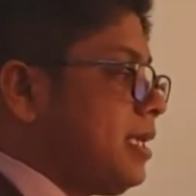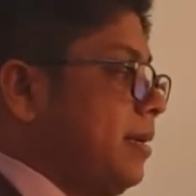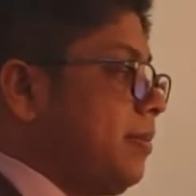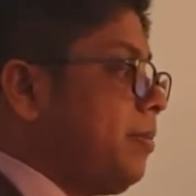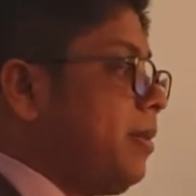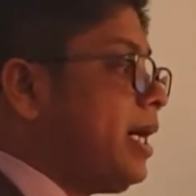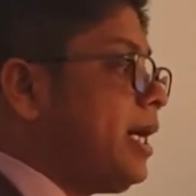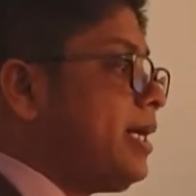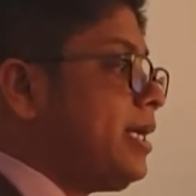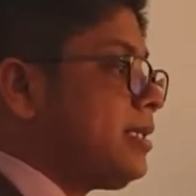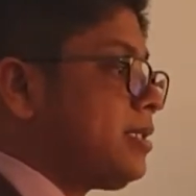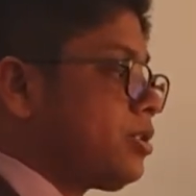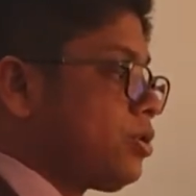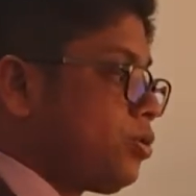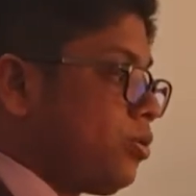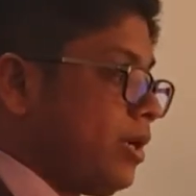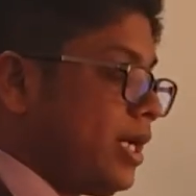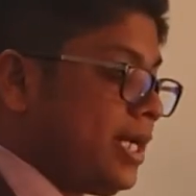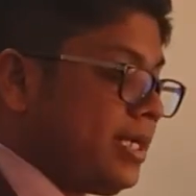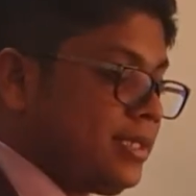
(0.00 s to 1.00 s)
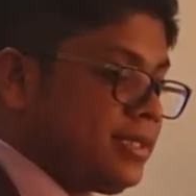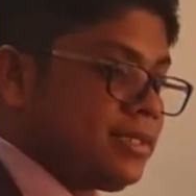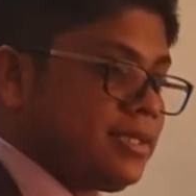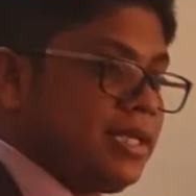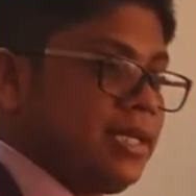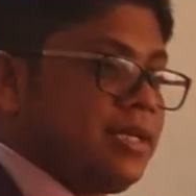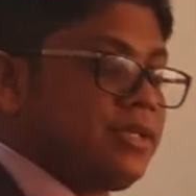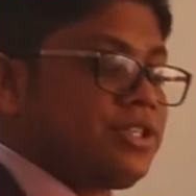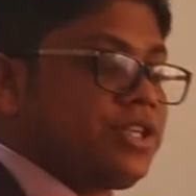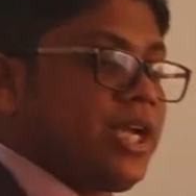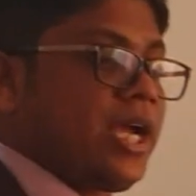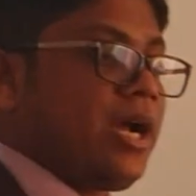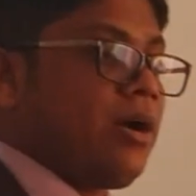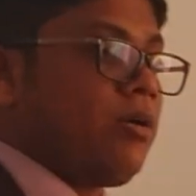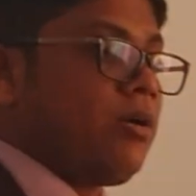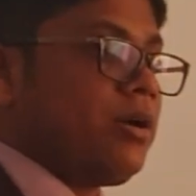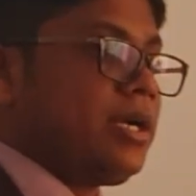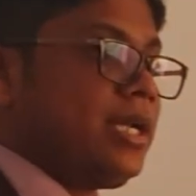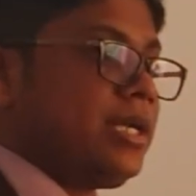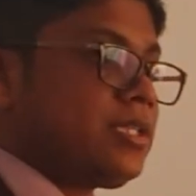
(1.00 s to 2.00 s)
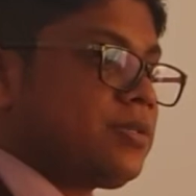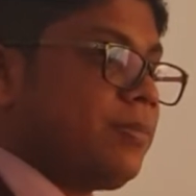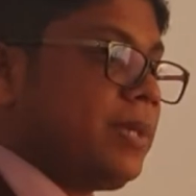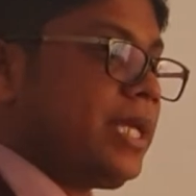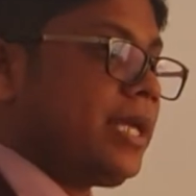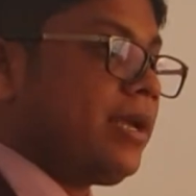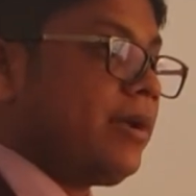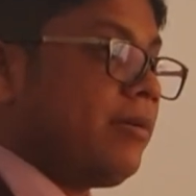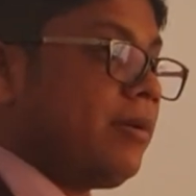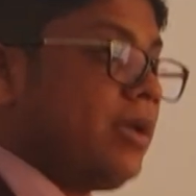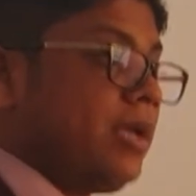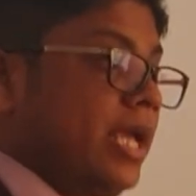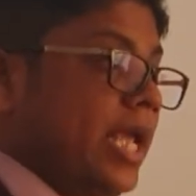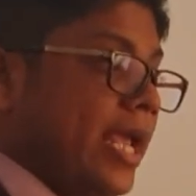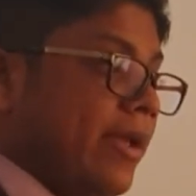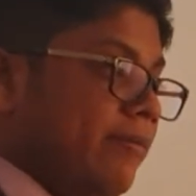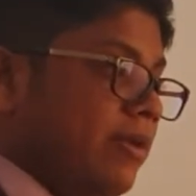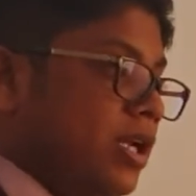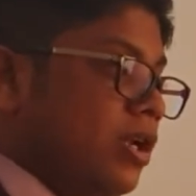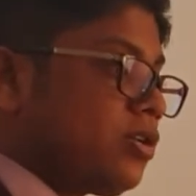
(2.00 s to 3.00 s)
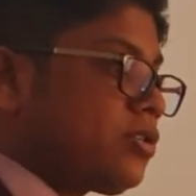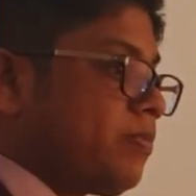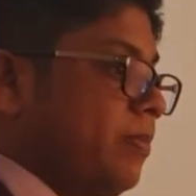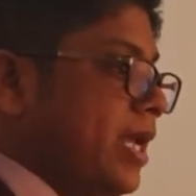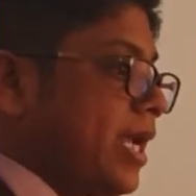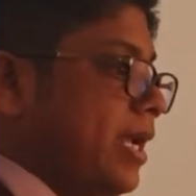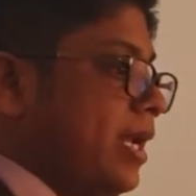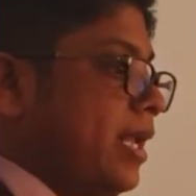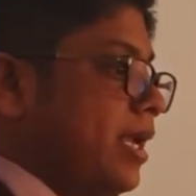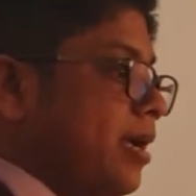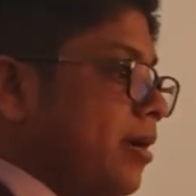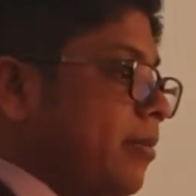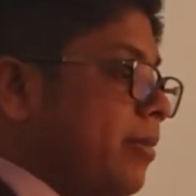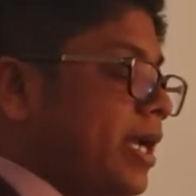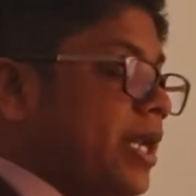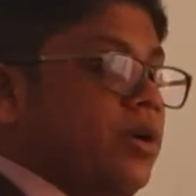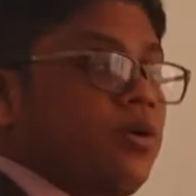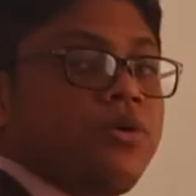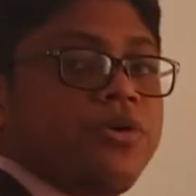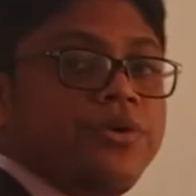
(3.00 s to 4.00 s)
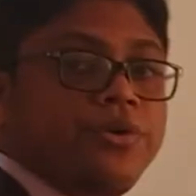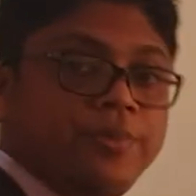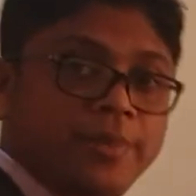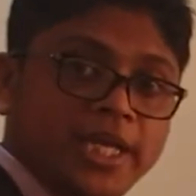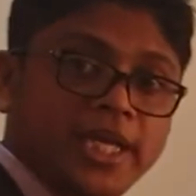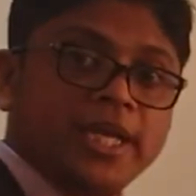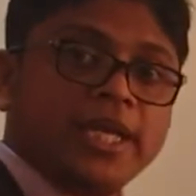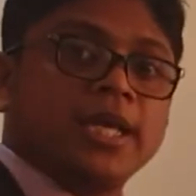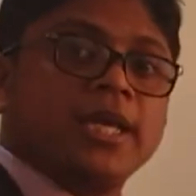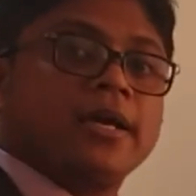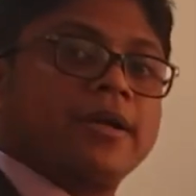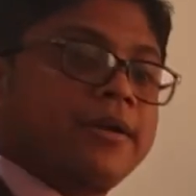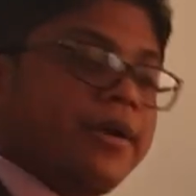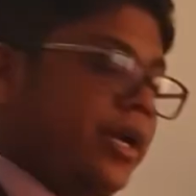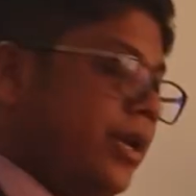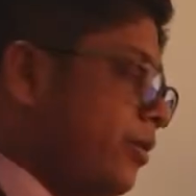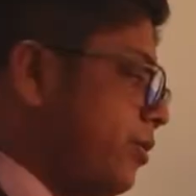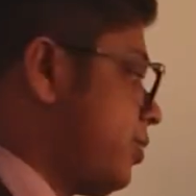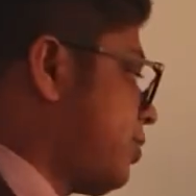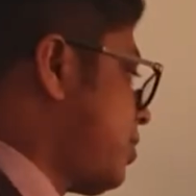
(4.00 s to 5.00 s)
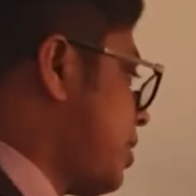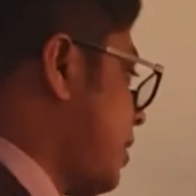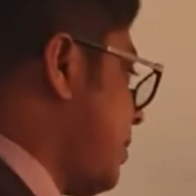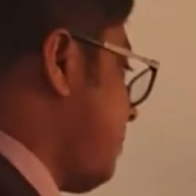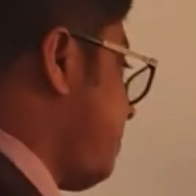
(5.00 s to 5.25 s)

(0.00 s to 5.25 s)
burdens towards shareholders being a heavy loss making company could be reduced.